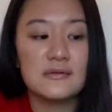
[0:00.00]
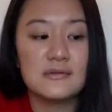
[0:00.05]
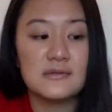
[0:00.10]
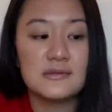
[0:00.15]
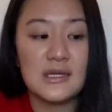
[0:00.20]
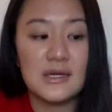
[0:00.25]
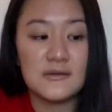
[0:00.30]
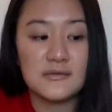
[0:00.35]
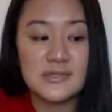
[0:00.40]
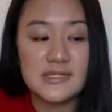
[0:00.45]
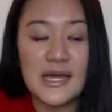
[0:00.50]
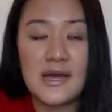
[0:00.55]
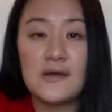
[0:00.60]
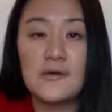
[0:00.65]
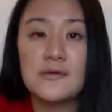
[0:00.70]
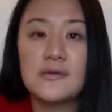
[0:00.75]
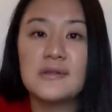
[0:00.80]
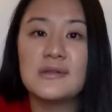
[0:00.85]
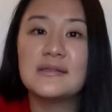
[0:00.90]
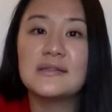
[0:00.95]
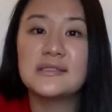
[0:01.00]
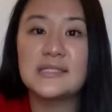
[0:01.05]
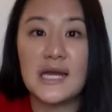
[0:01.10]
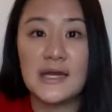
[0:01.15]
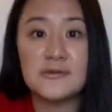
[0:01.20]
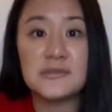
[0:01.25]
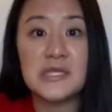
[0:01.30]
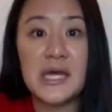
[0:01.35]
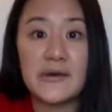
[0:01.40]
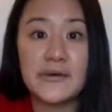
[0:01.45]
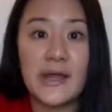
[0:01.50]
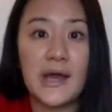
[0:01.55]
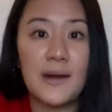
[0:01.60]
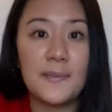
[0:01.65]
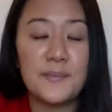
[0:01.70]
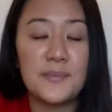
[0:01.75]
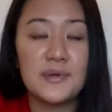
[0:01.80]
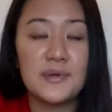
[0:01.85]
down, down, down, down, up.